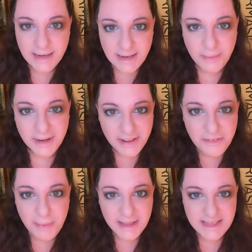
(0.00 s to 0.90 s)
Now, what I love
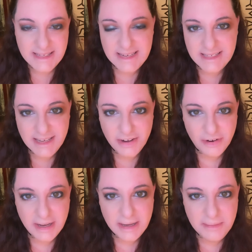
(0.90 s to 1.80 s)
about the CC
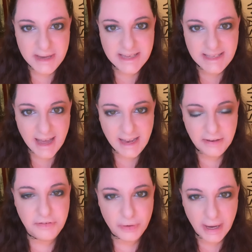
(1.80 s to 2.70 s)
cream is that
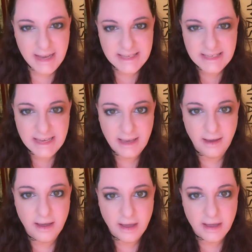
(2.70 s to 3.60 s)
if you guys
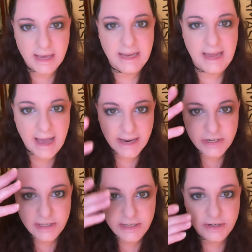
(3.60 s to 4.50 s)
see, it
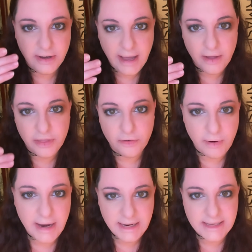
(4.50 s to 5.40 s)
actually took out the
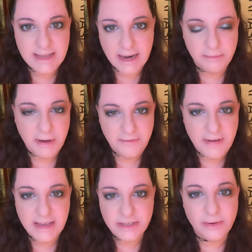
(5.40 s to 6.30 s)
redness out of my face.